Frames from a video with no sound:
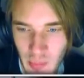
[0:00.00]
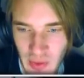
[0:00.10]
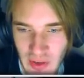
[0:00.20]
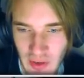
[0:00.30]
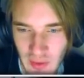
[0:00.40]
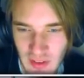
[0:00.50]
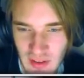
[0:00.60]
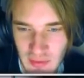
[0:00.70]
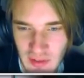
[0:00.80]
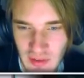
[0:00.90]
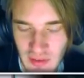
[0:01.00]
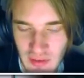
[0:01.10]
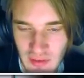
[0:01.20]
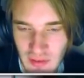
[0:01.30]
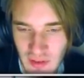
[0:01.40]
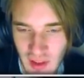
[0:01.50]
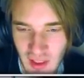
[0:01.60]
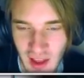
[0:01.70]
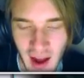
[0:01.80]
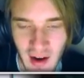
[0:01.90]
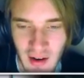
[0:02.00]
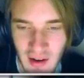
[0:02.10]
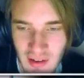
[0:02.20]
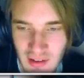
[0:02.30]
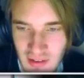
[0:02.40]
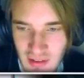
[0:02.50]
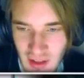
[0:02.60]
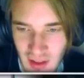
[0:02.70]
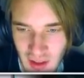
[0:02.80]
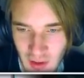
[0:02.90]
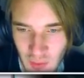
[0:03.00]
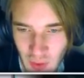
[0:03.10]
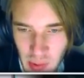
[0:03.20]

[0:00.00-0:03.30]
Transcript: but no one seems to care. Were the